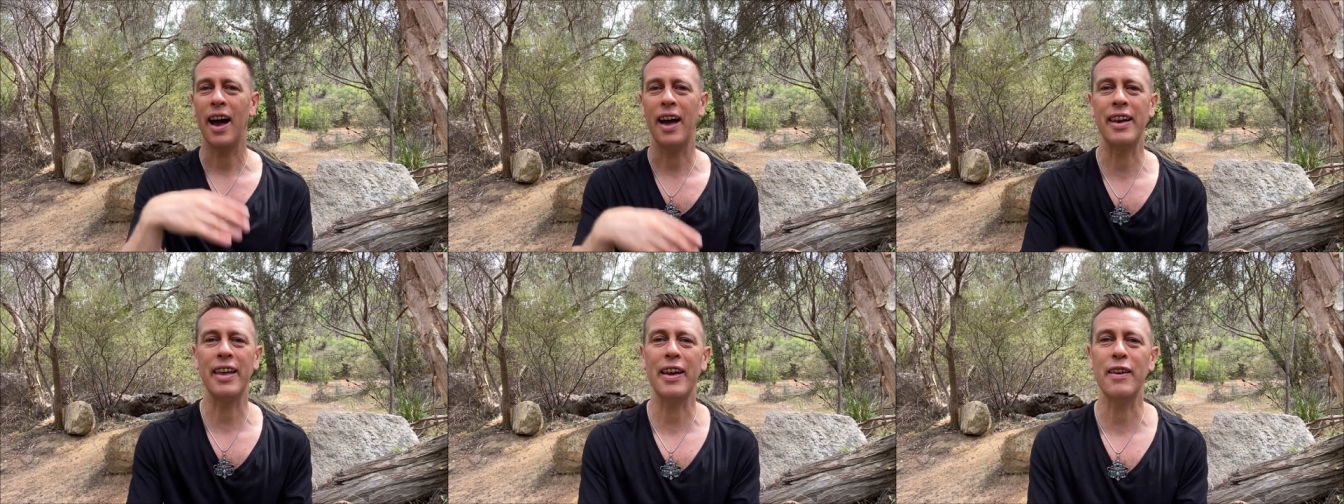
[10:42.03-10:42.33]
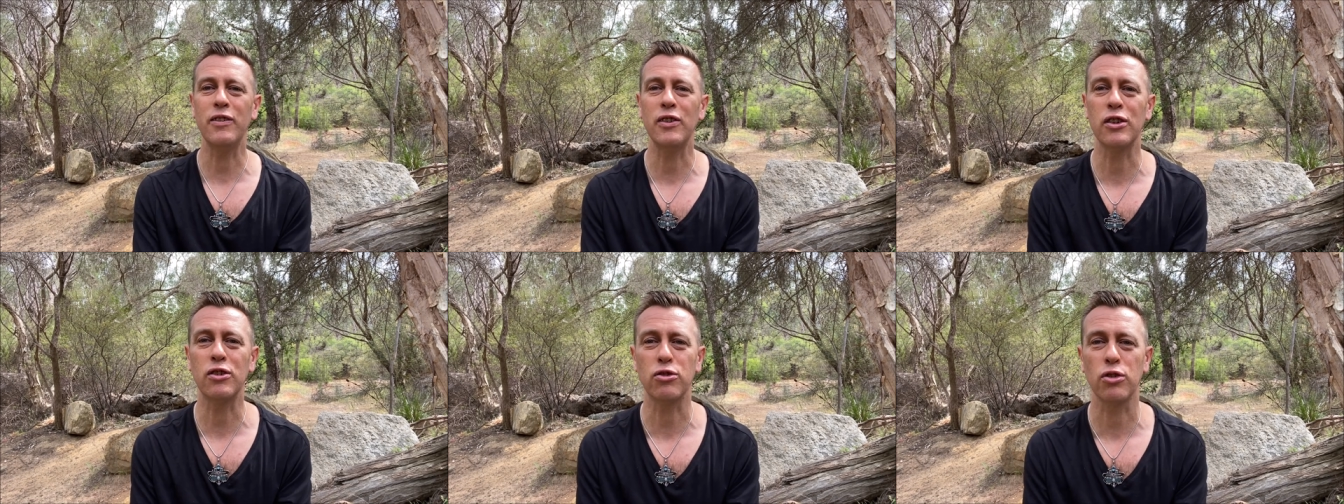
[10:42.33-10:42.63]
And
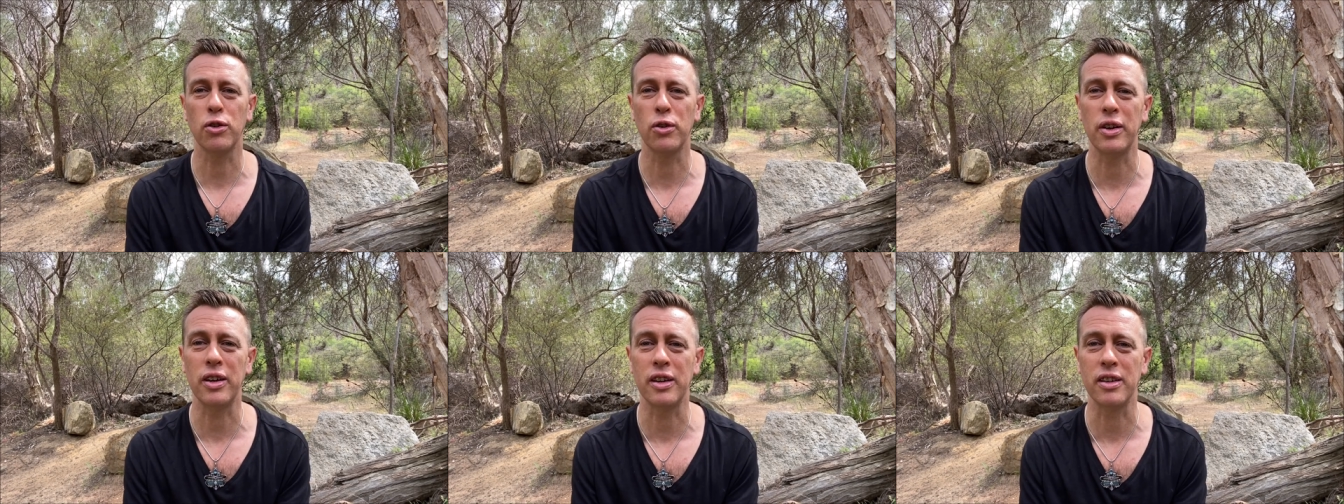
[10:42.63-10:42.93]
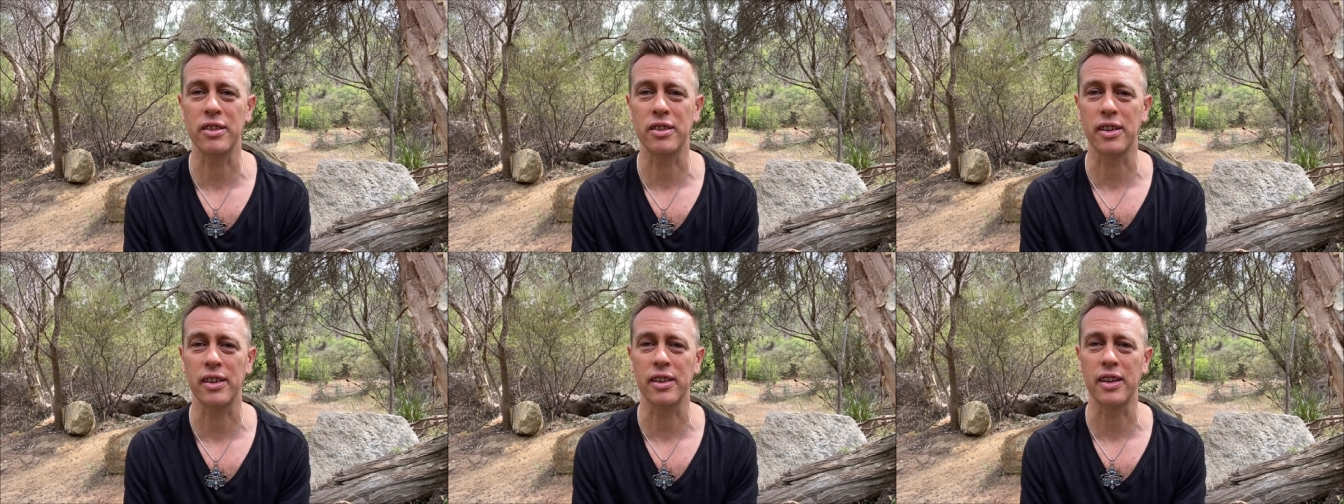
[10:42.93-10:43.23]
even throw
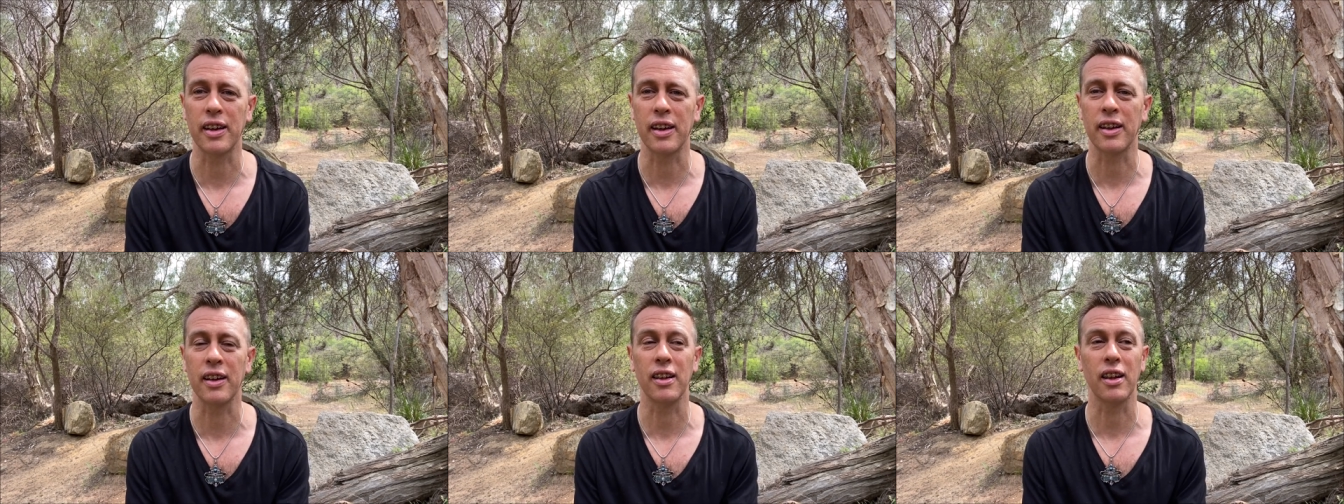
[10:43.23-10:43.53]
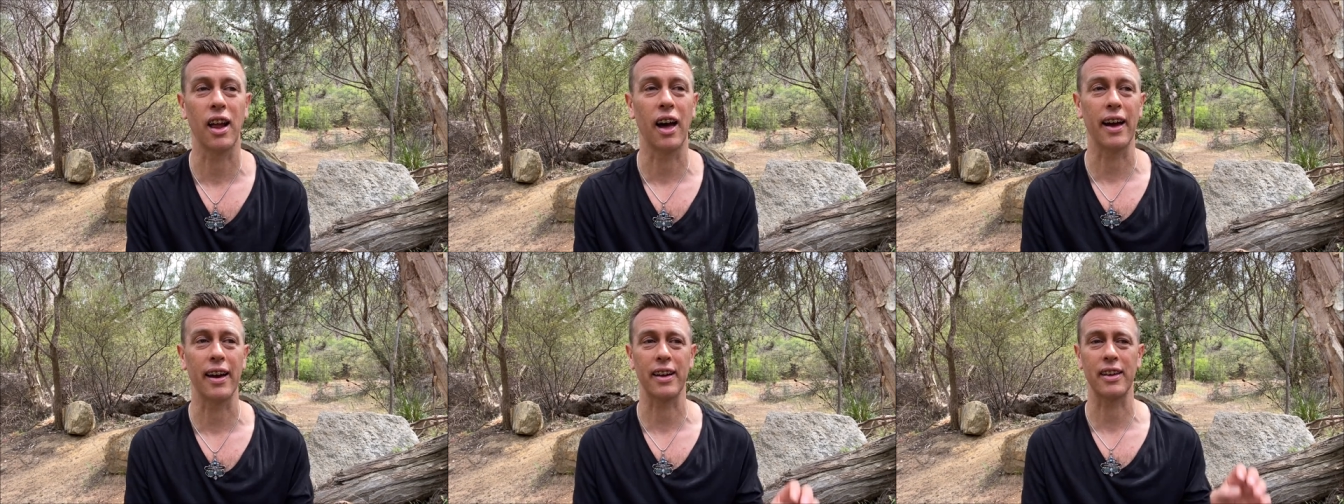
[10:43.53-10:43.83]
in
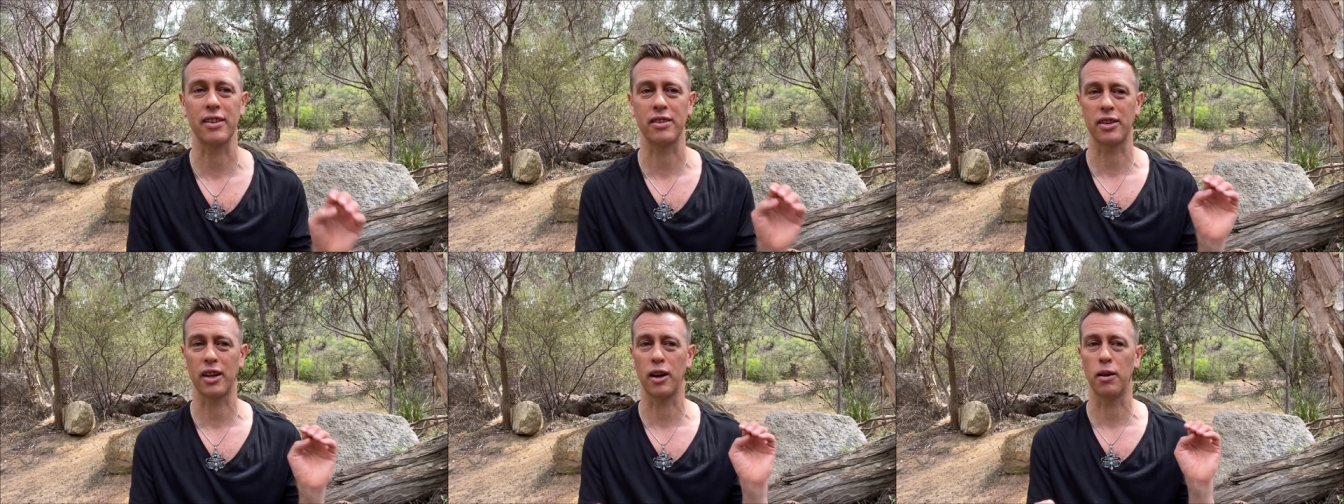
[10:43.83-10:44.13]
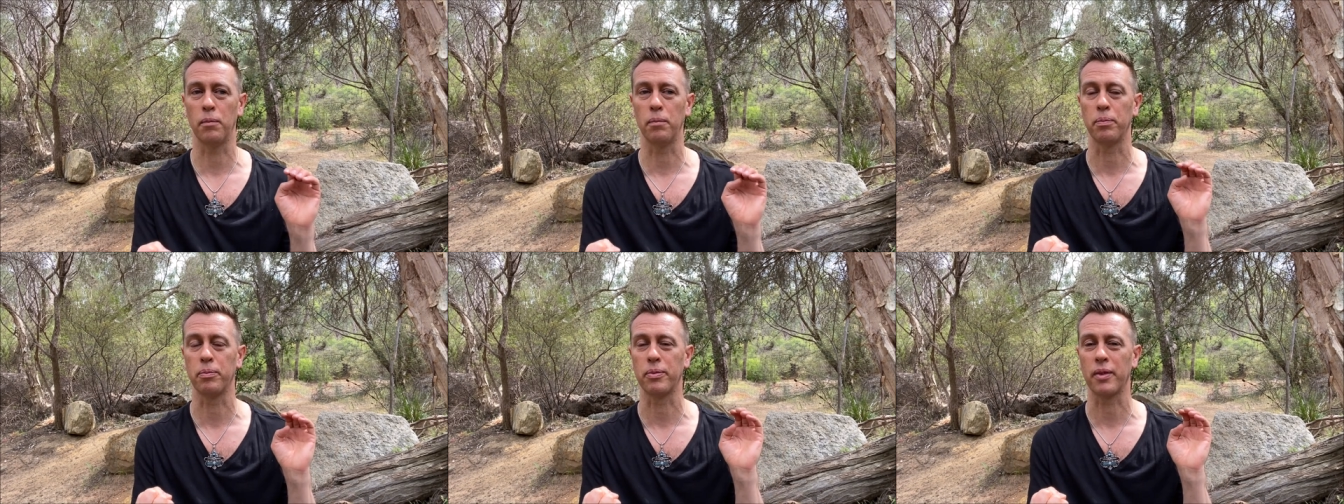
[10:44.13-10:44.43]
something like
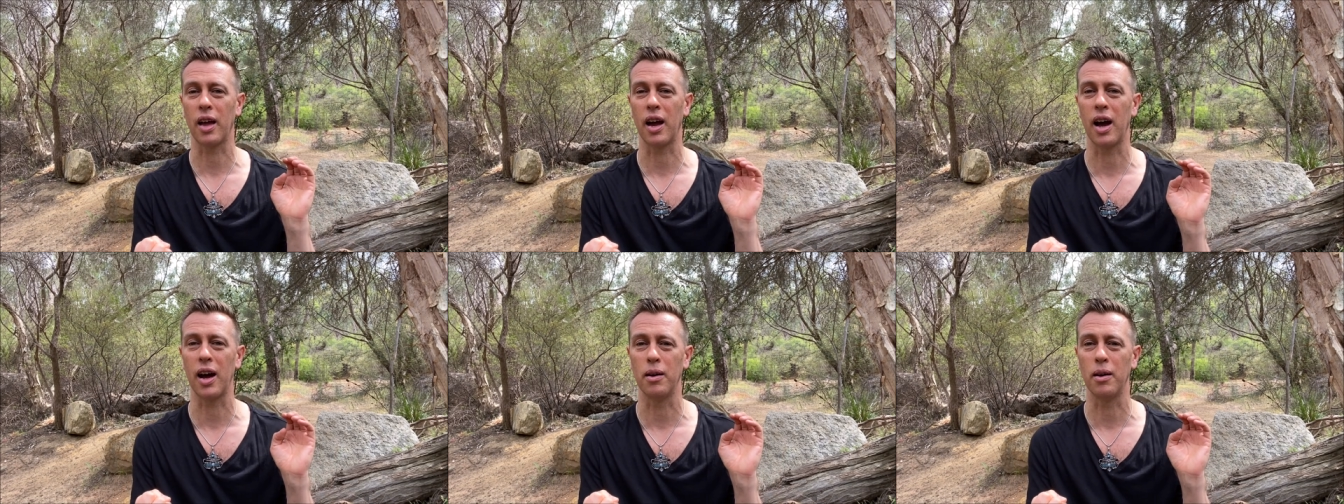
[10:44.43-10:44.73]
some